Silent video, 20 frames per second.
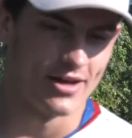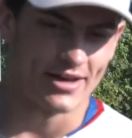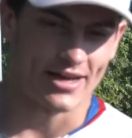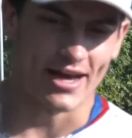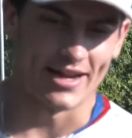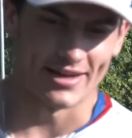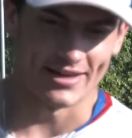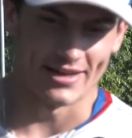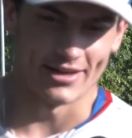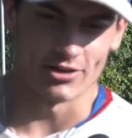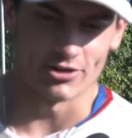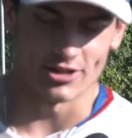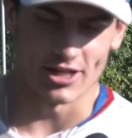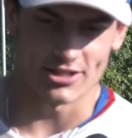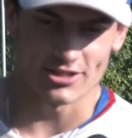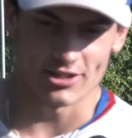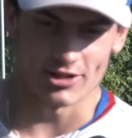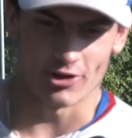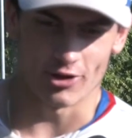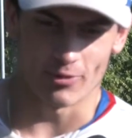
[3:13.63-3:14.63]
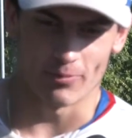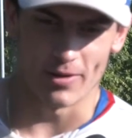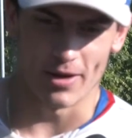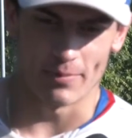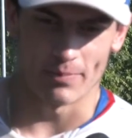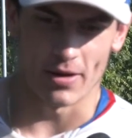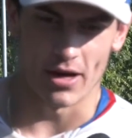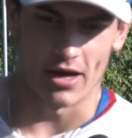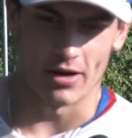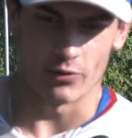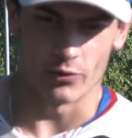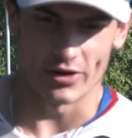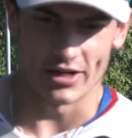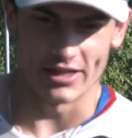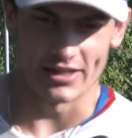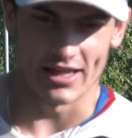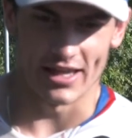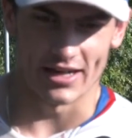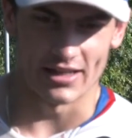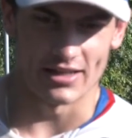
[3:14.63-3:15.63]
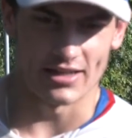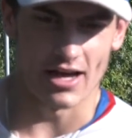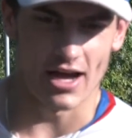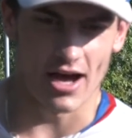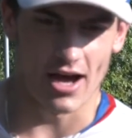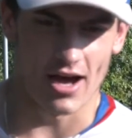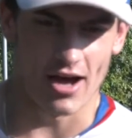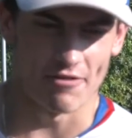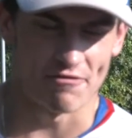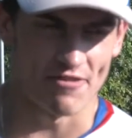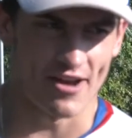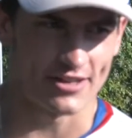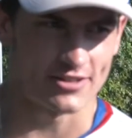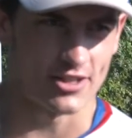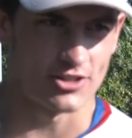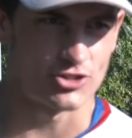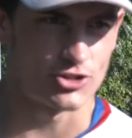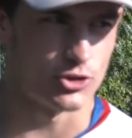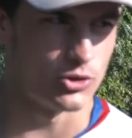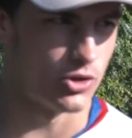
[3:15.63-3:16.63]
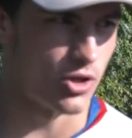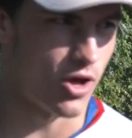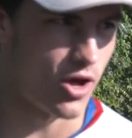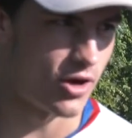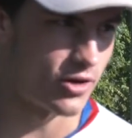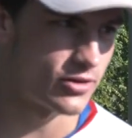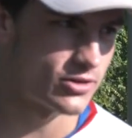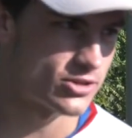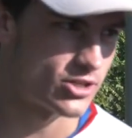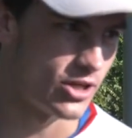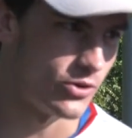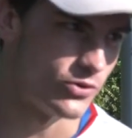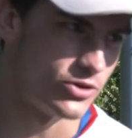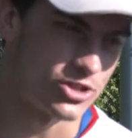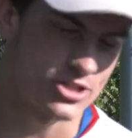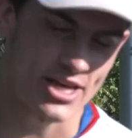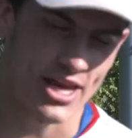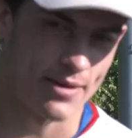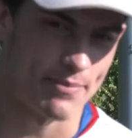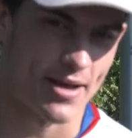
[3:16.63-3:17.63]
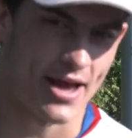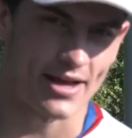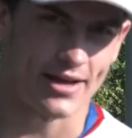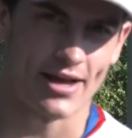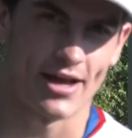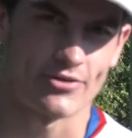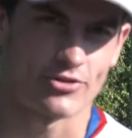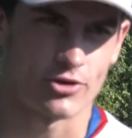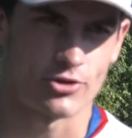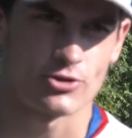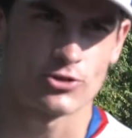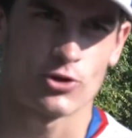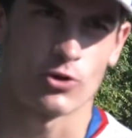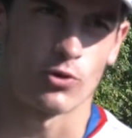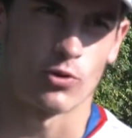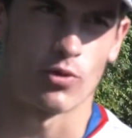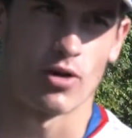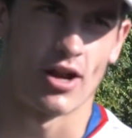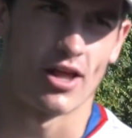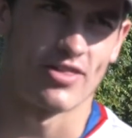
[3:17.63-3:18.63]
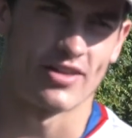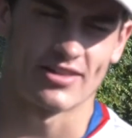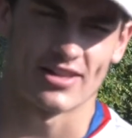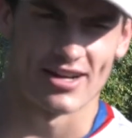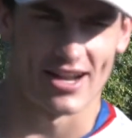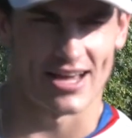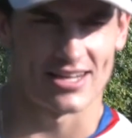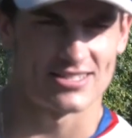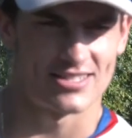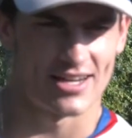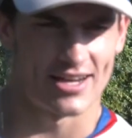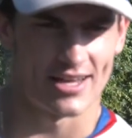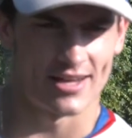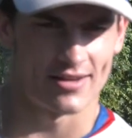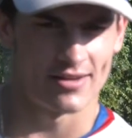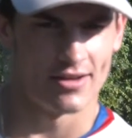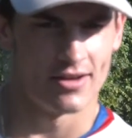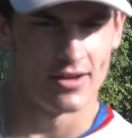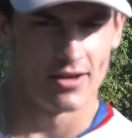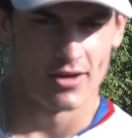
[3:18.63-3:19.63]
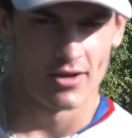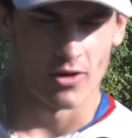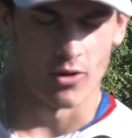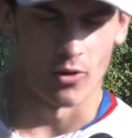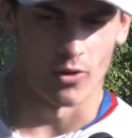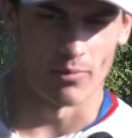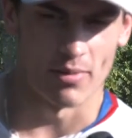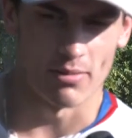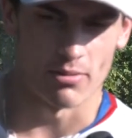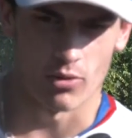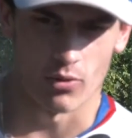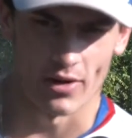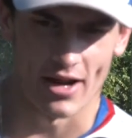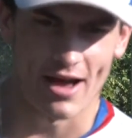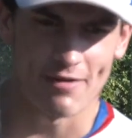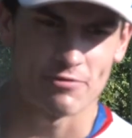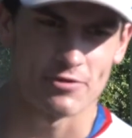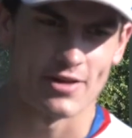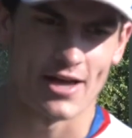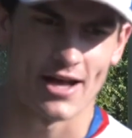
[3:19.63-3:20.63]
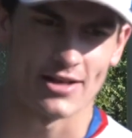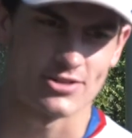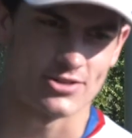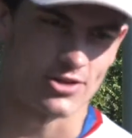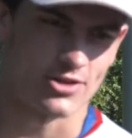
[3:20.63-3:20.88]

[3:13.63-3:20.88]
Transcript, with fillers: kind of killed us a little bit, but we didn't let it uh, affect us too long. So then we just came back out there, scored a run, I think the next inning, or maybe the one after that.